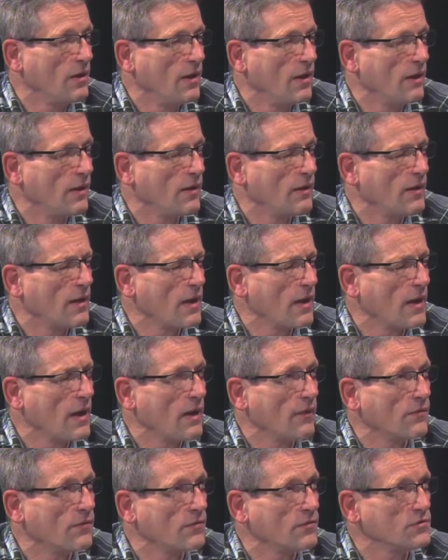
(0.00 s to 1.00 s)
And
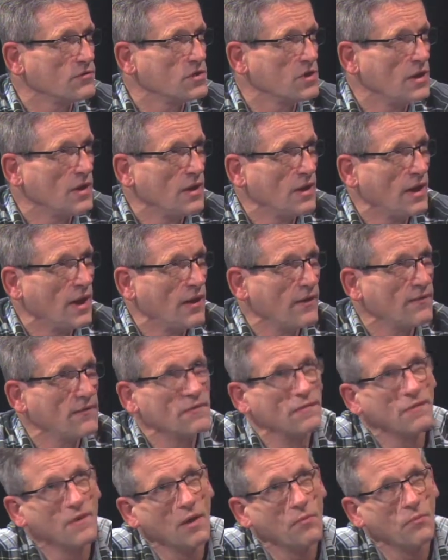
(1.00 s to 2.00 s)
have those,
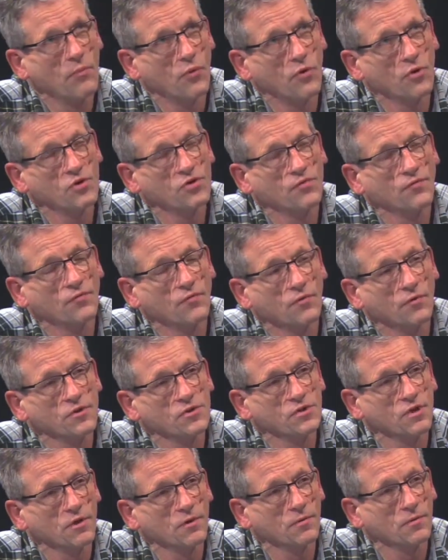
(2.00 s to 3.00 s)
have that push for
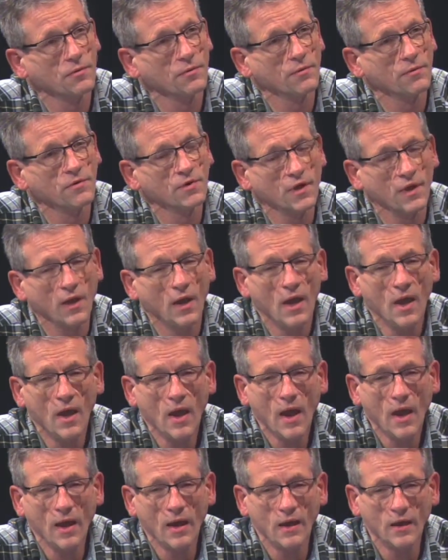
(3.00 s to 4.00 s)
shareholders say,
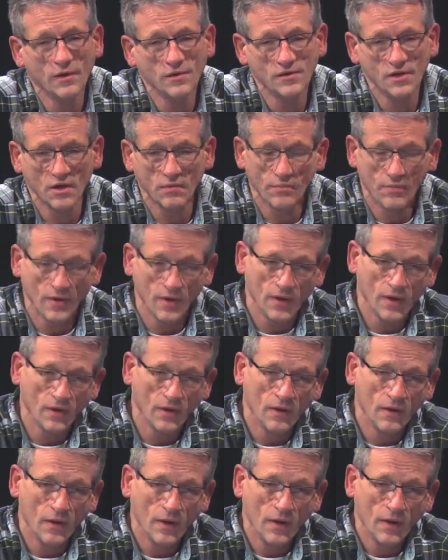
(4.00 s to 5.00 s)
has that been